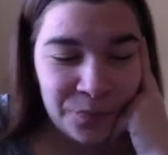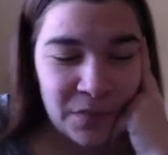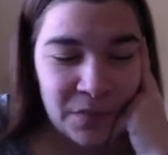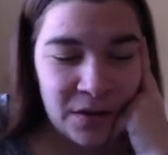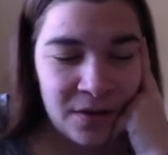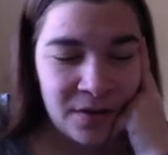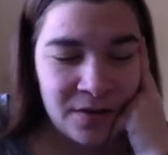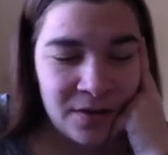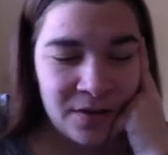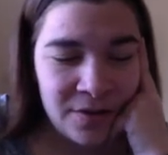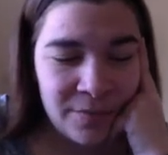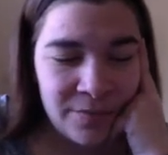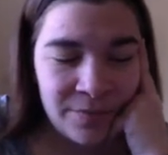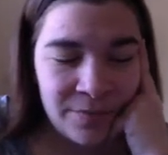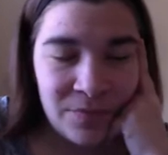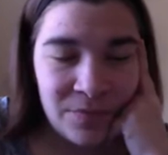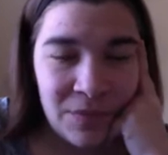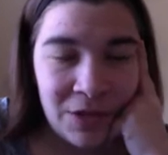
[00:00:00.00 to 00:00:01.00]

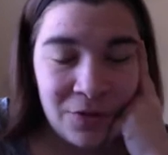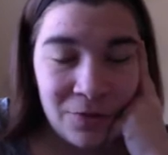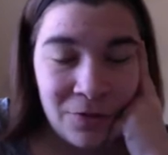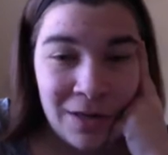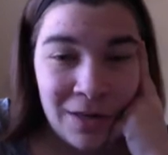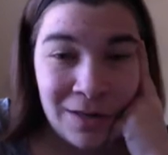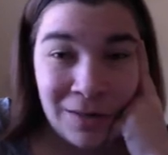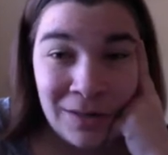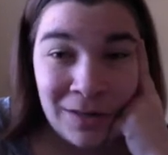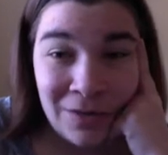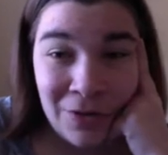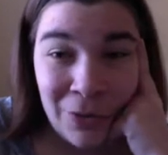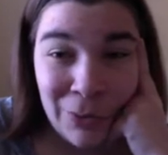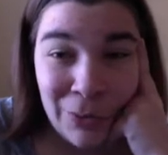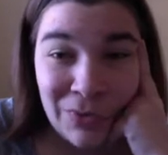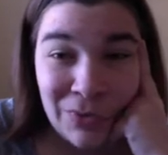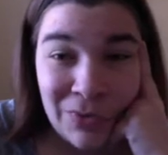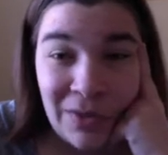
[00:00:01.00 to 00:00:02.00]
writing these
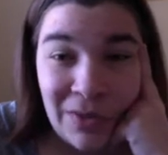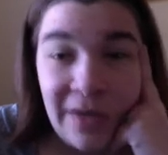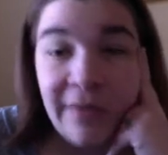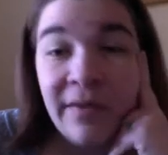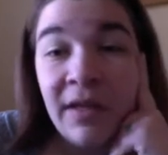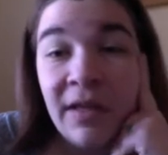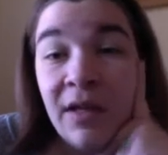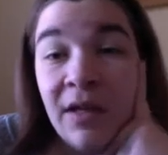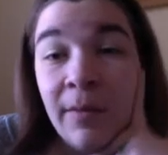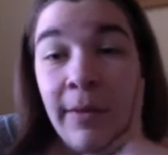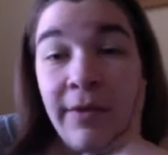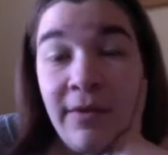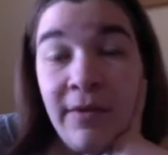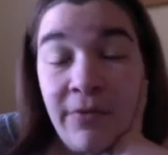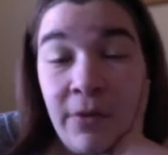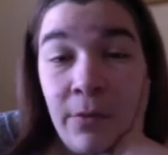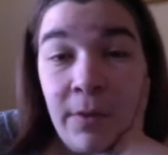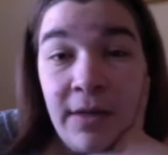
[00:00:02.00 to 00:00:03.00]
notes and thinking about
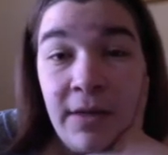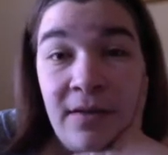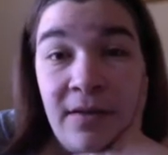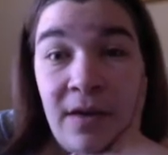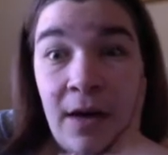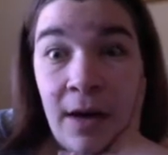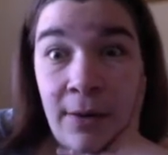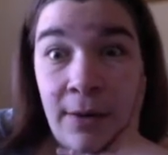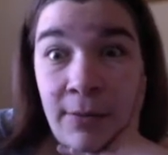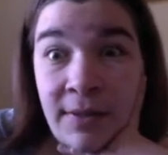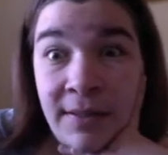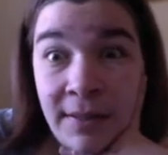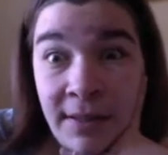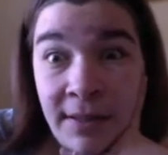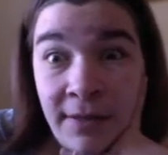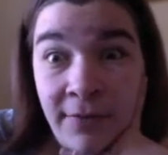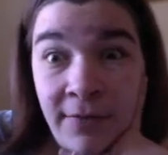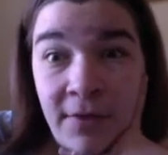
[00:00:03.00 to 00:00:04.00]
different ways that I
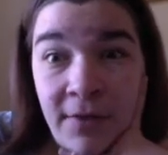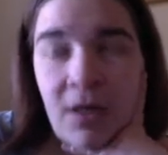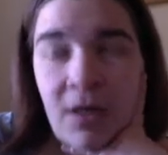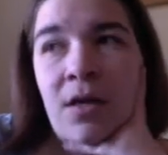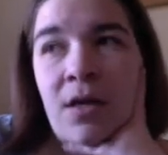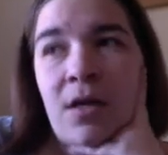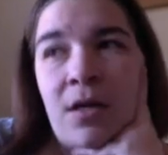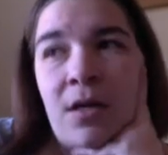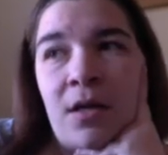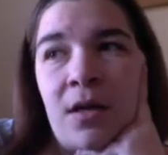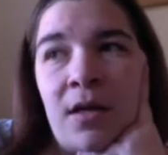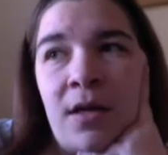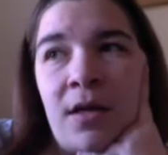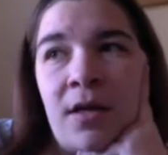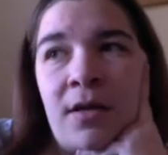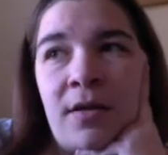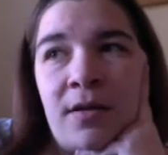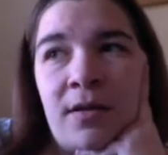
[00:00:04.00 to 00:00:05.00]
receive
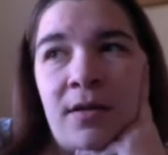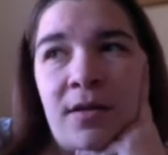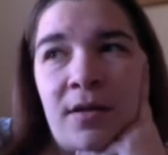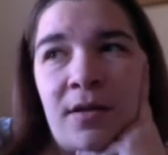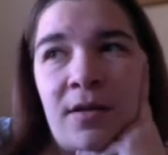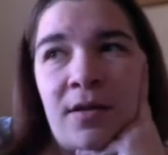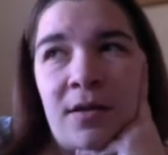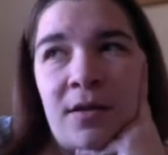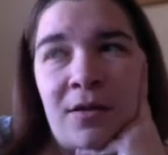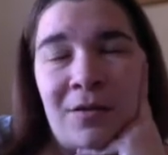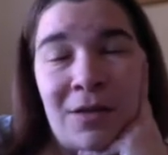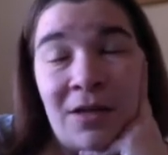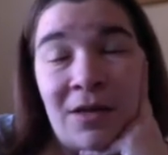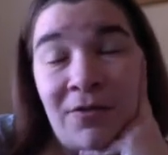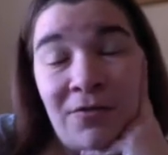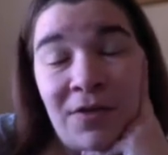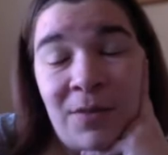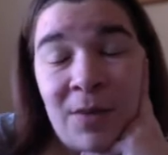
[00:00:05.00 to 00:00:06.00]
and
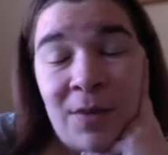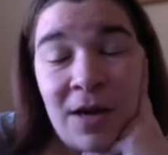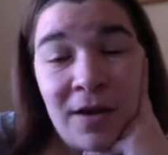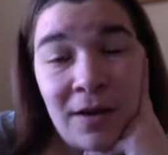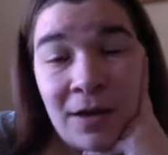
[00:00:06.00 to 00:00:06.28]
give feedback.